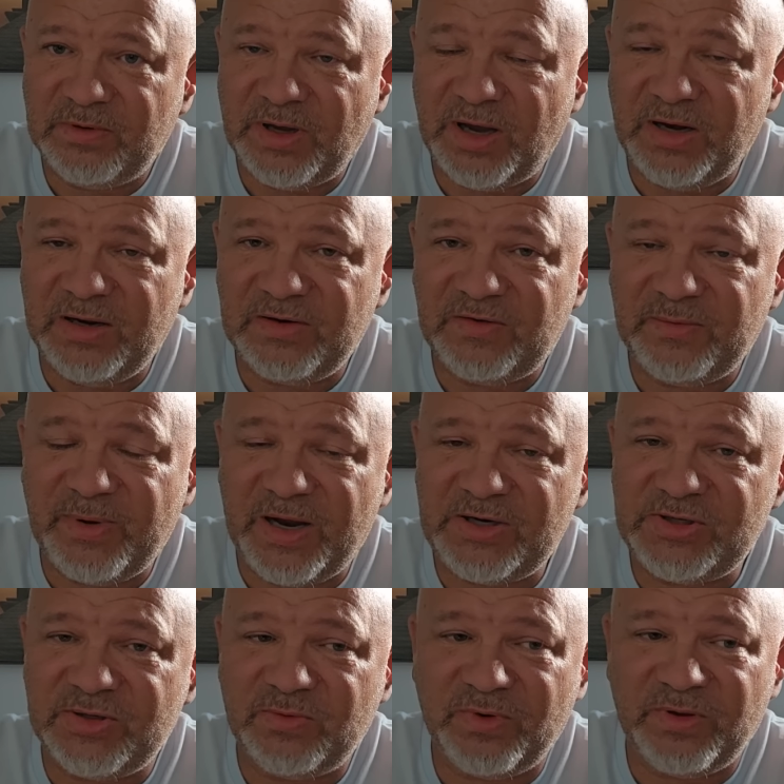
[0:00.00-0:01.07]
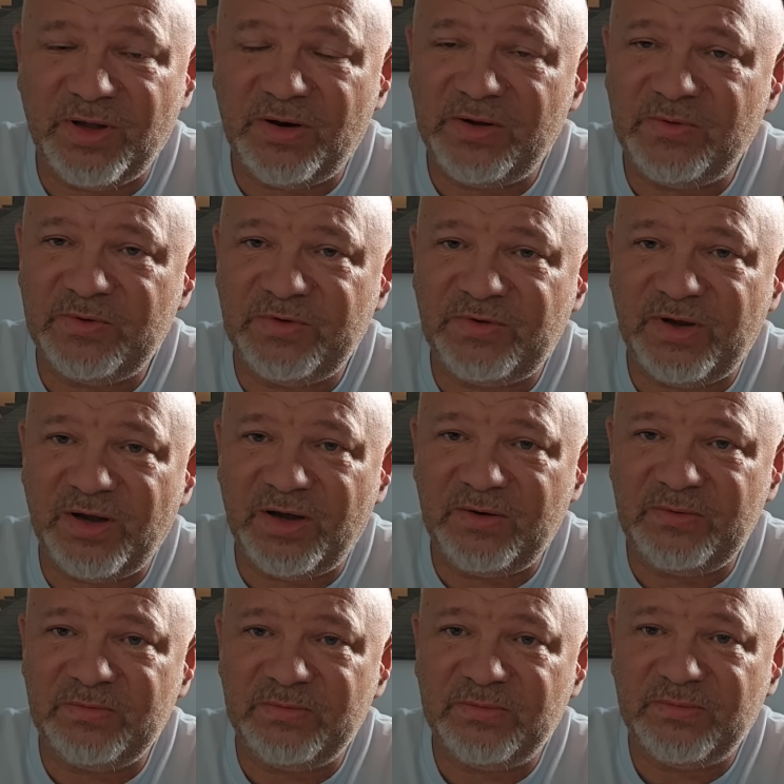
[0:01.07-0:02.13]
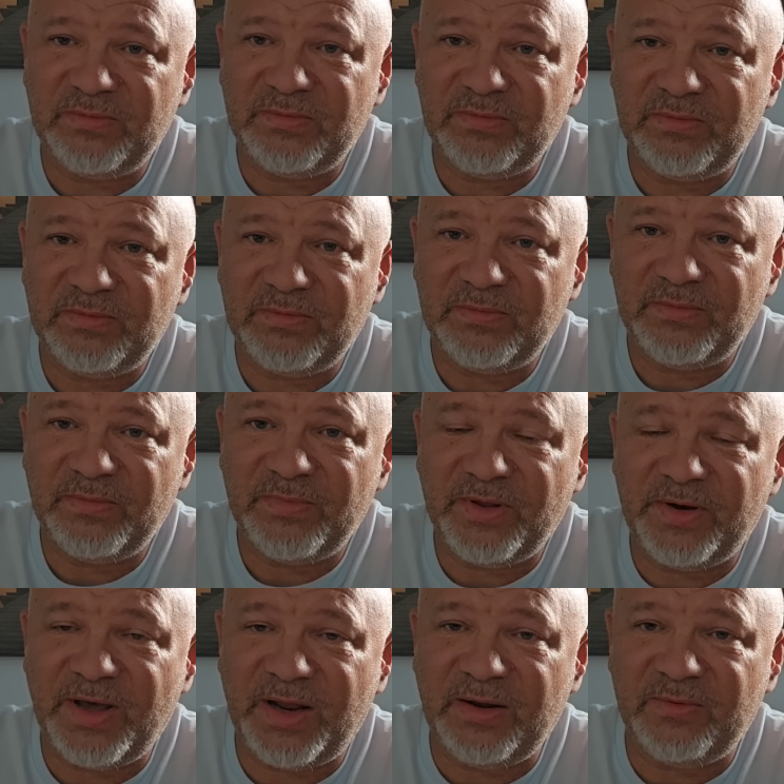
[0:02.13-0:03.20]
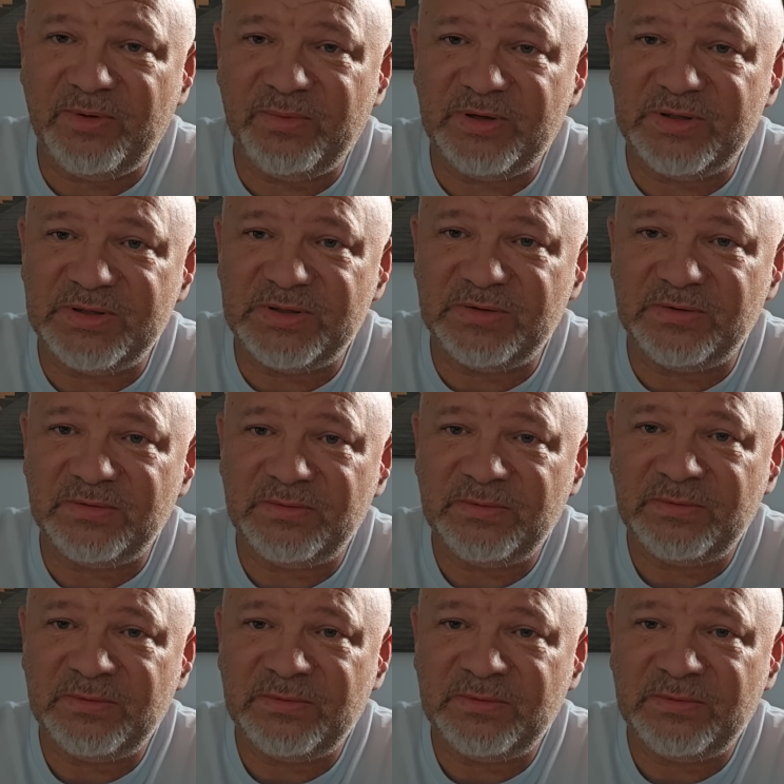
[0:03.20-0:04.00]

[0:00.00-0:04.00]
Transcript: Katie and Sebastian were the only ones at home the night he went missing.